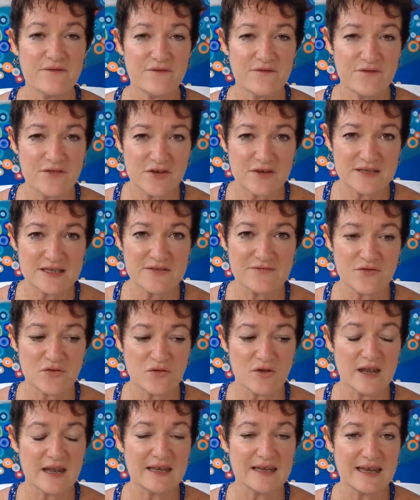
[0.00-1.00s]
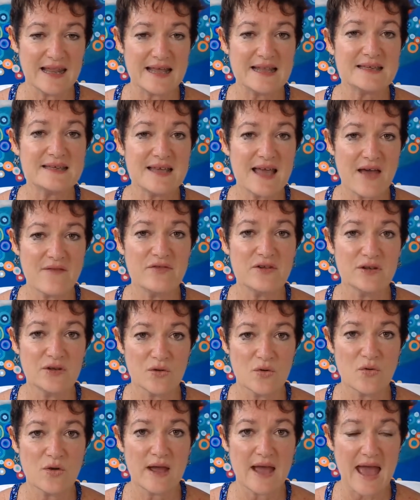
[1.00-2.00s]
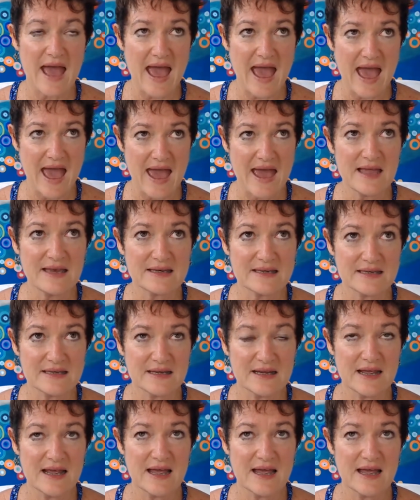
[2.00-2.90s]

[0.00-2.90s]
first of all, let's have a look at